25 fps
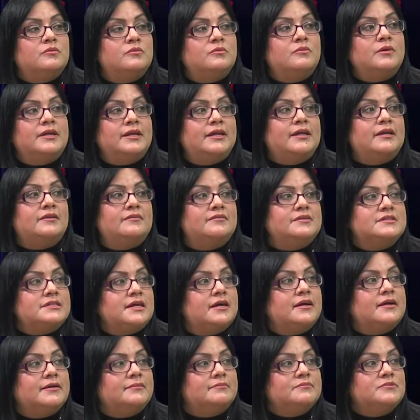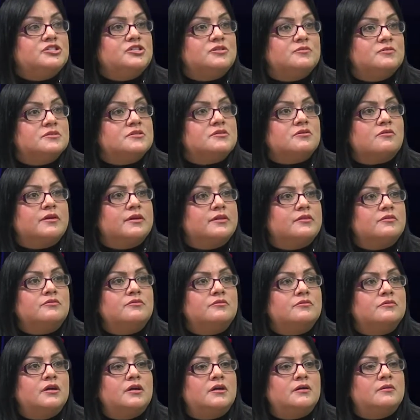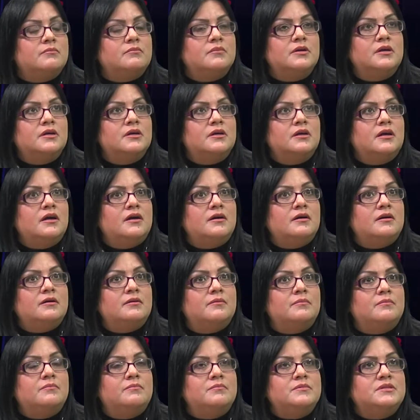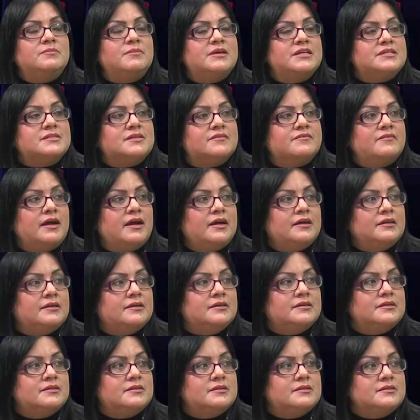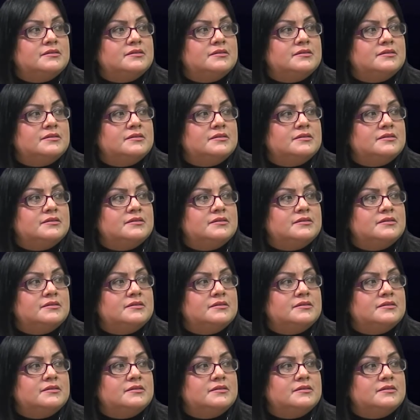one hell of a time. She was going through domestic violence.